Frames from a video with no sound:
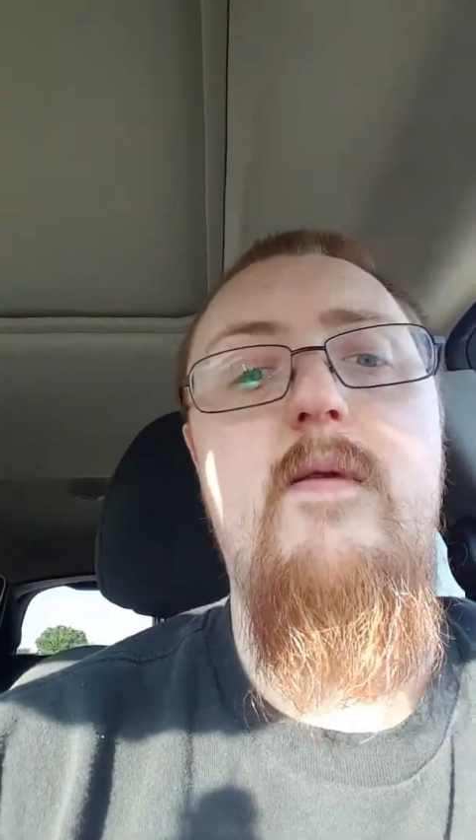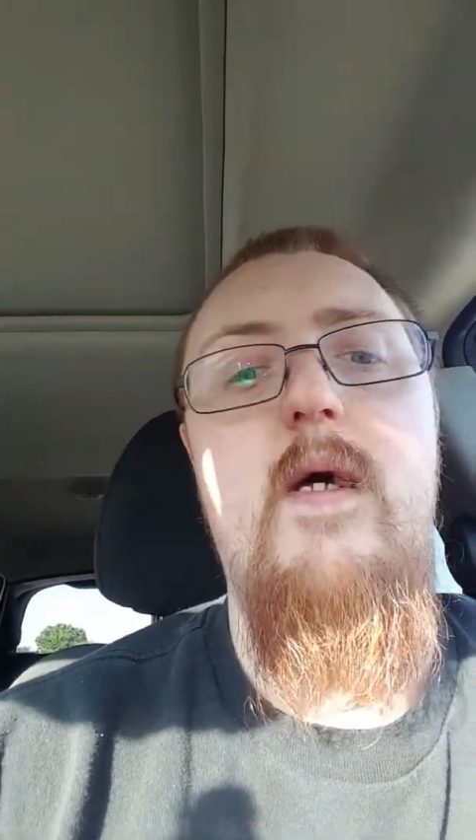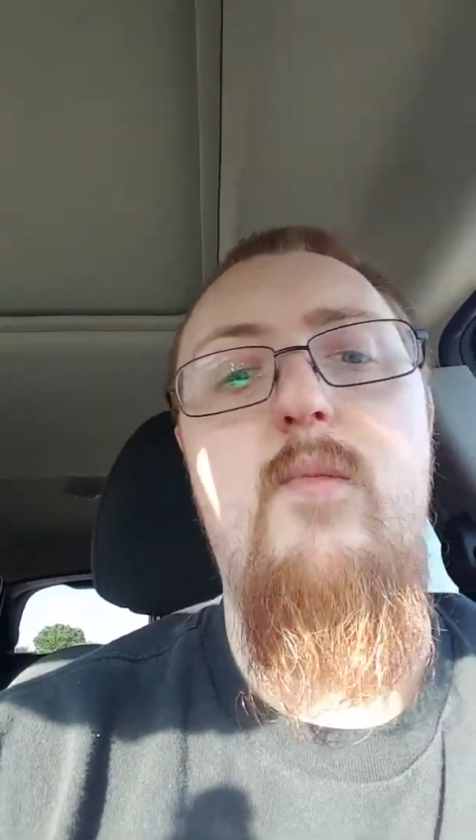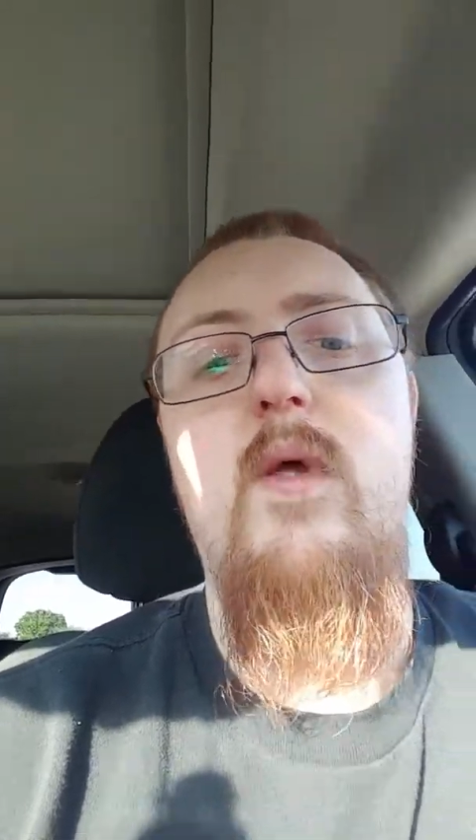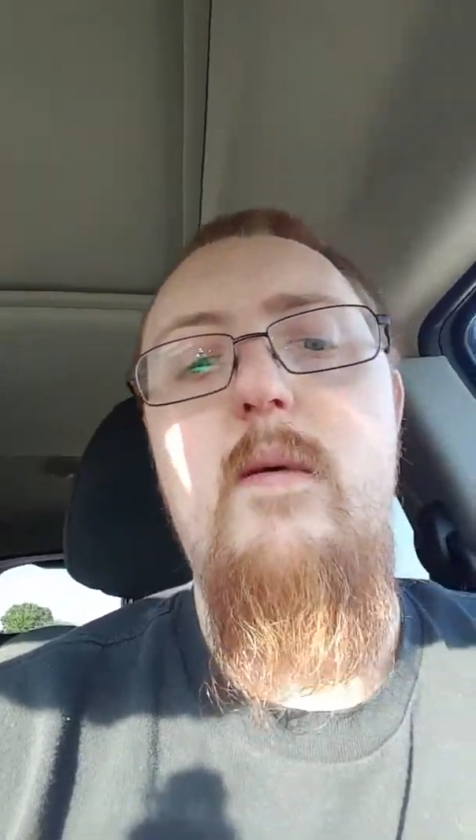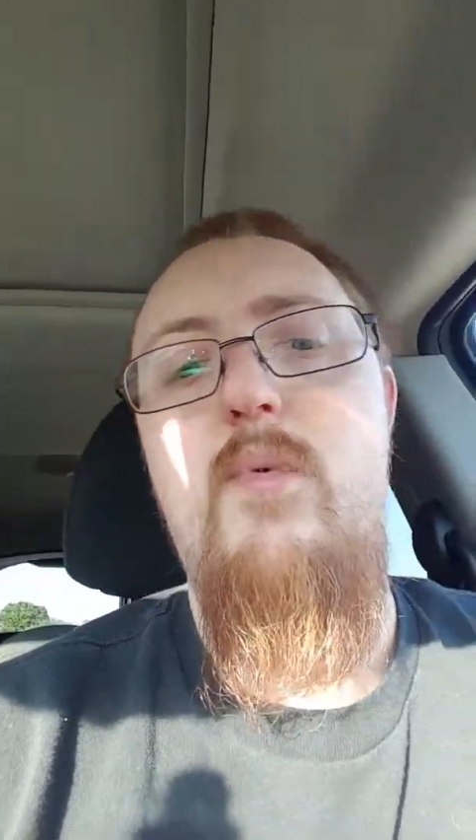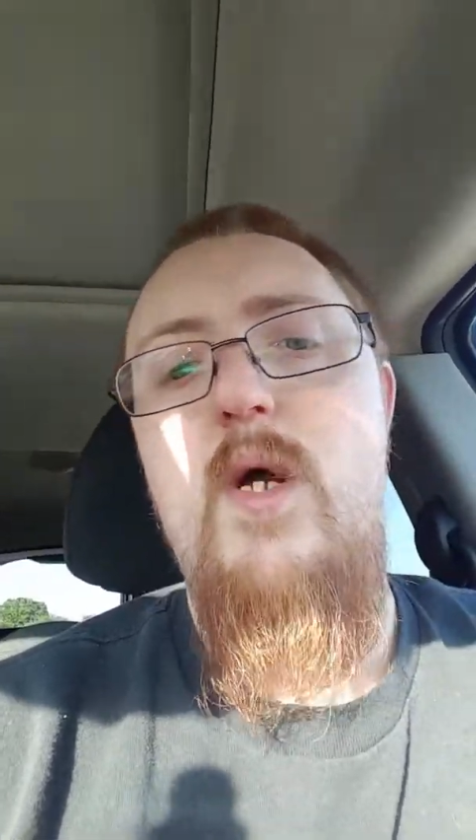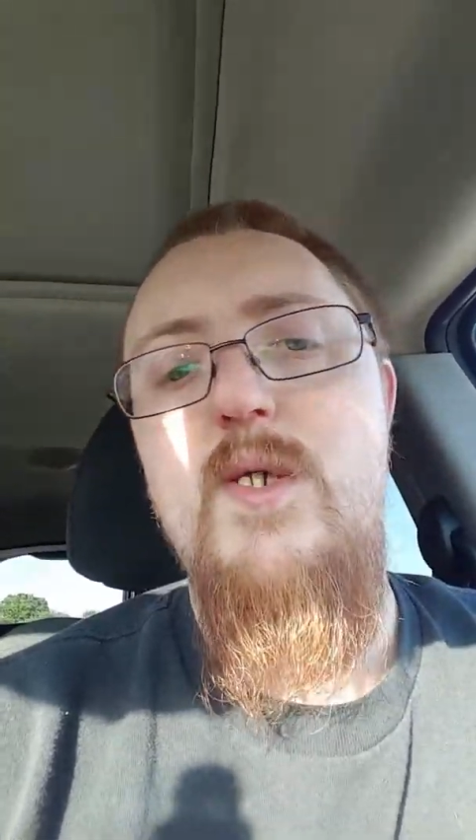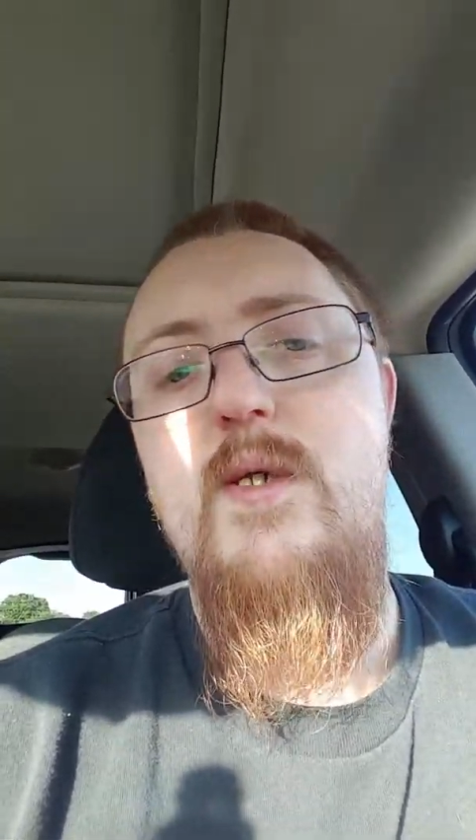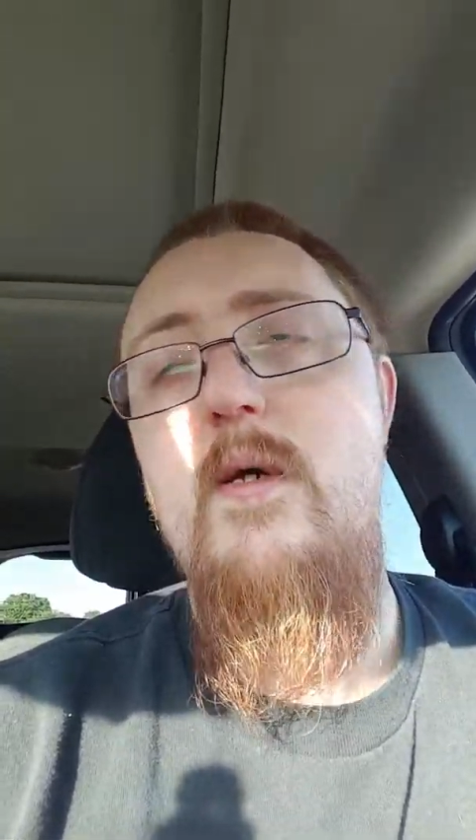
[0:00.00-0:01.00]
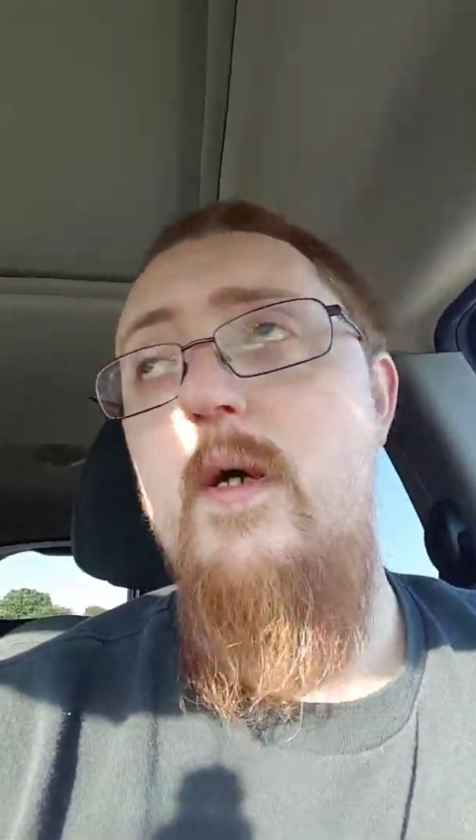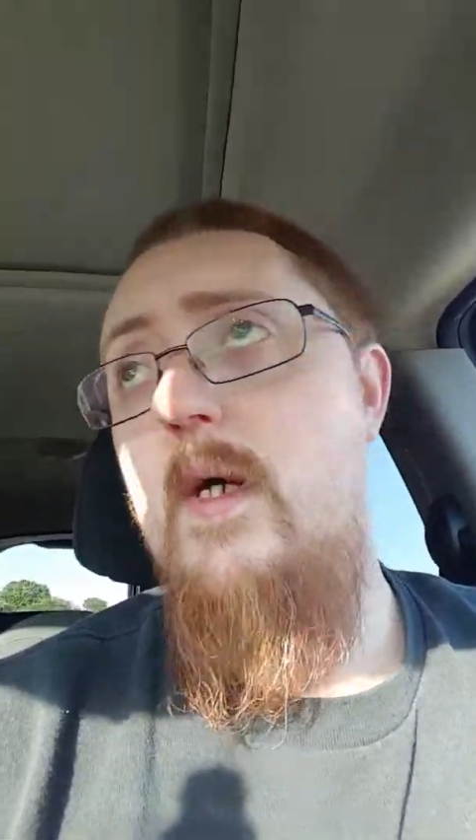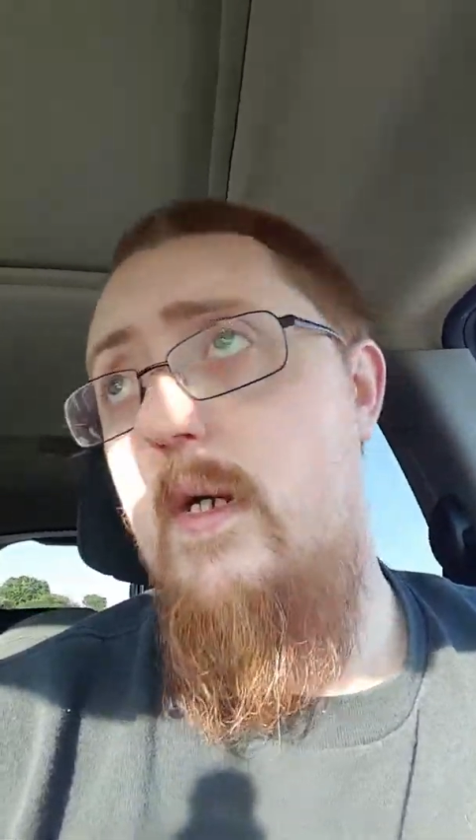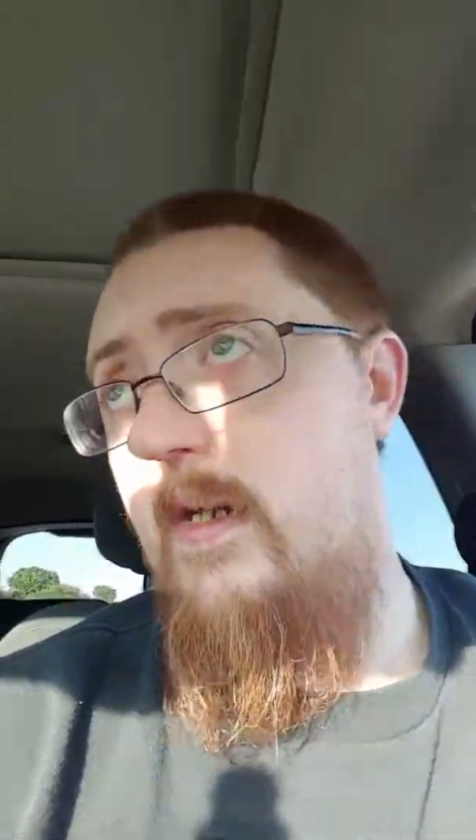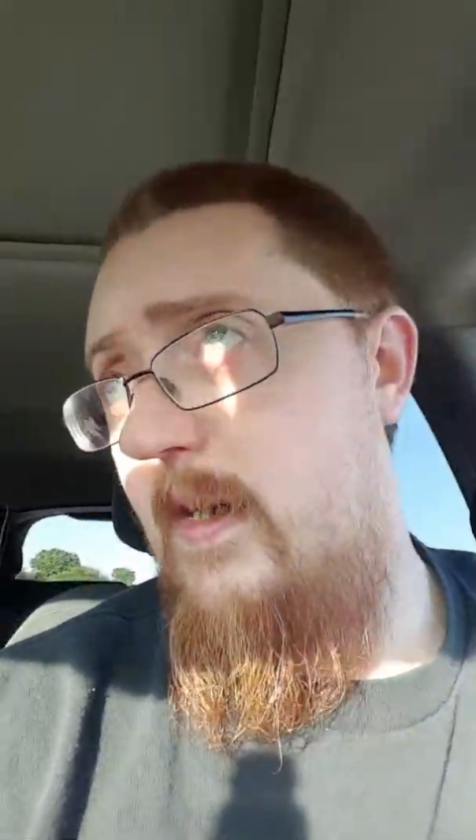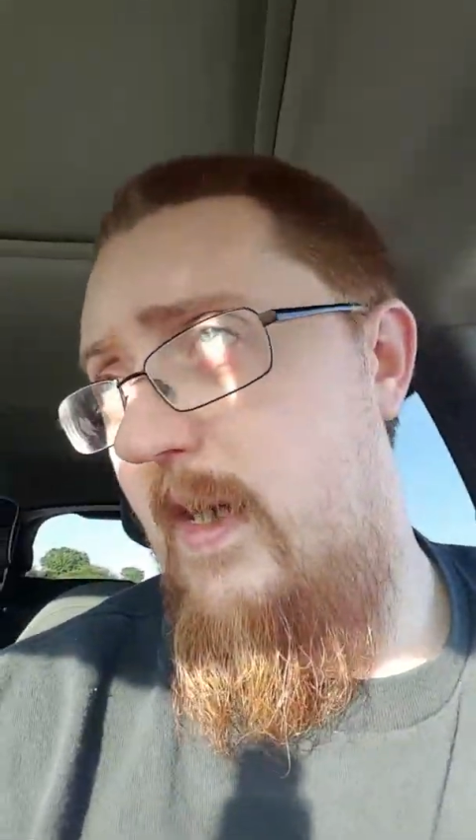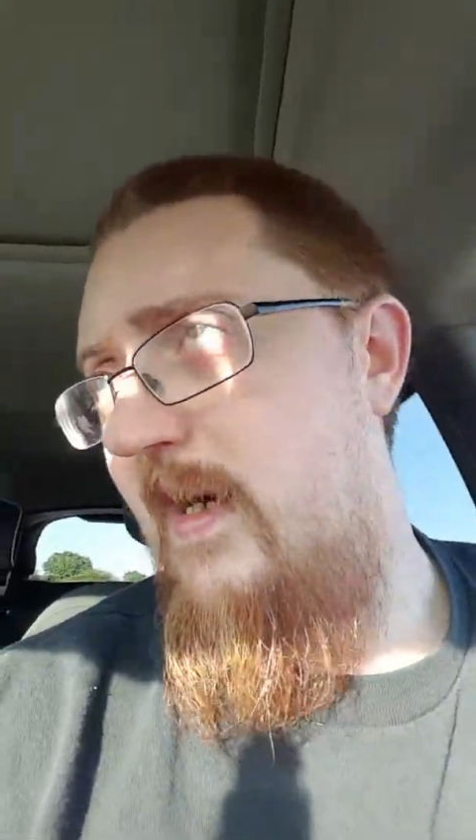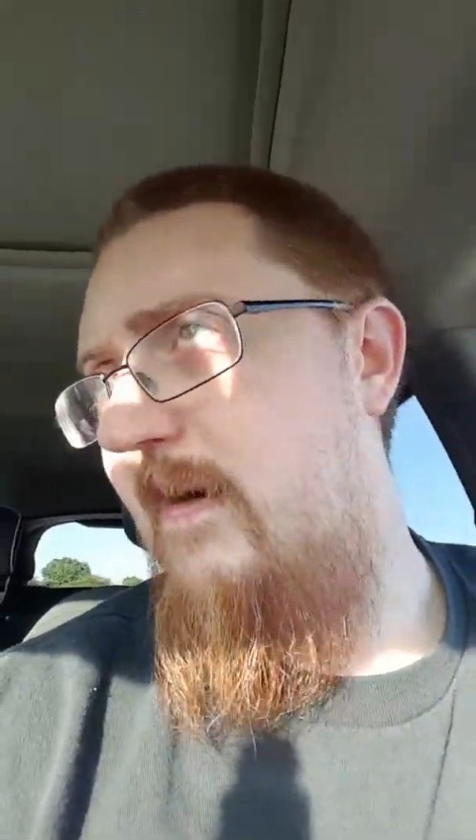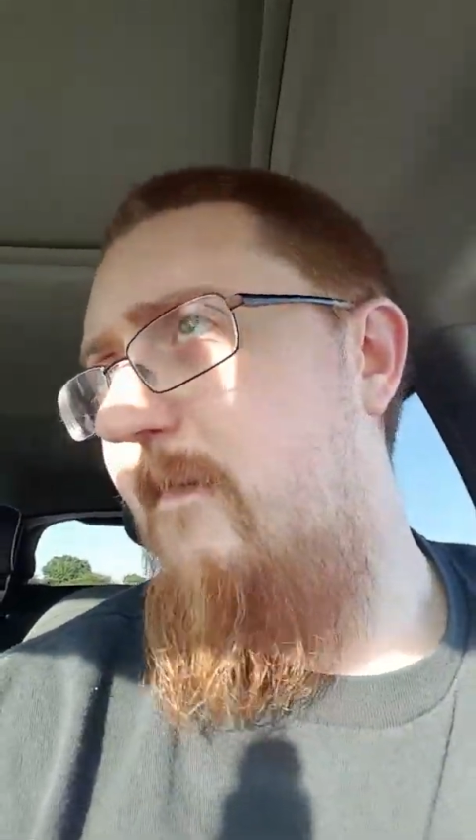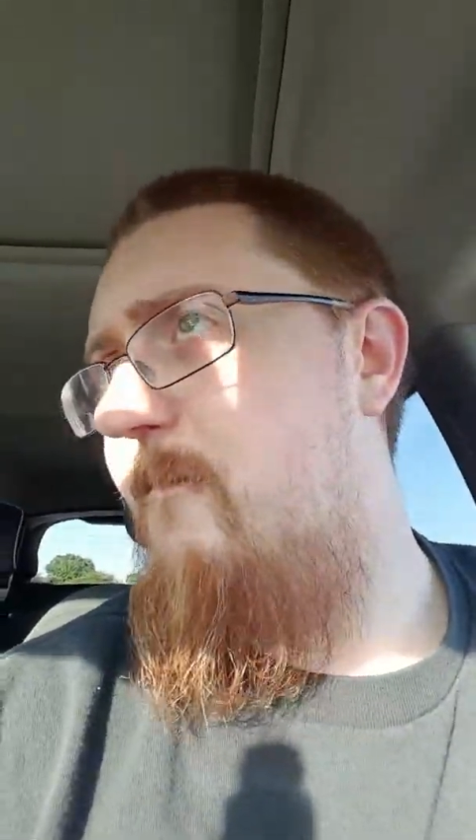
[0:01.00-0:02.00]
I'm really impressed.
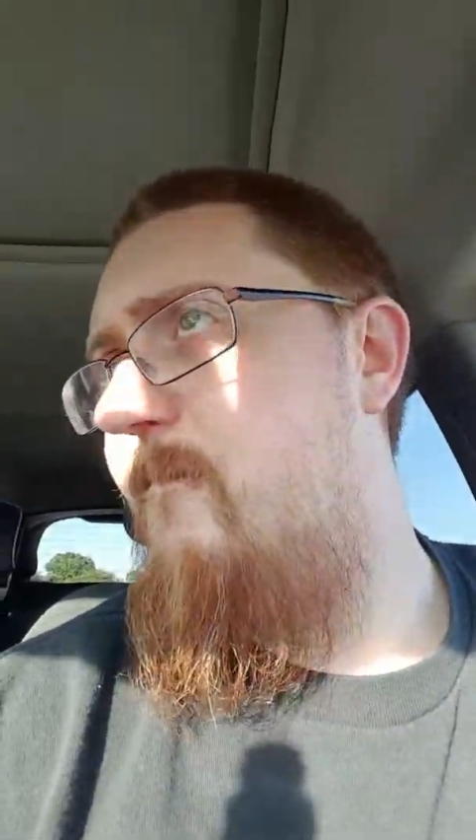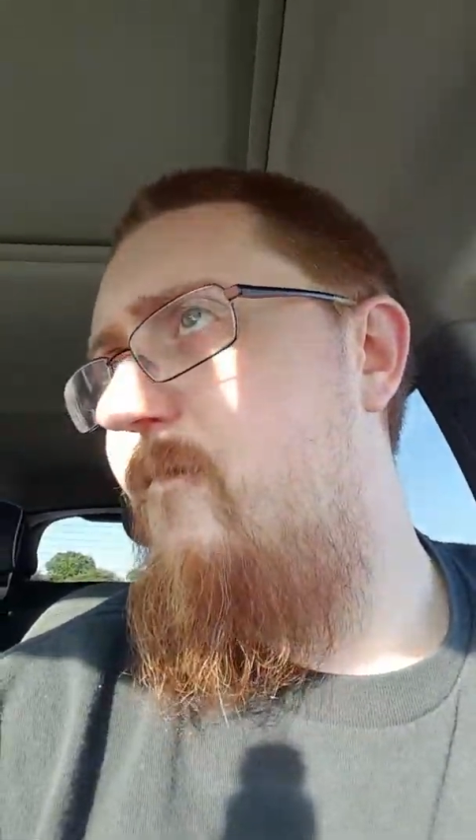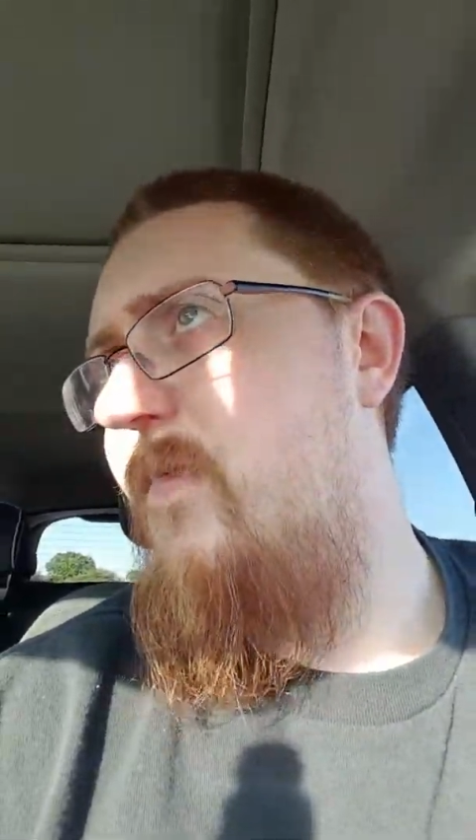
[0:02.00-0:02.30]
Um,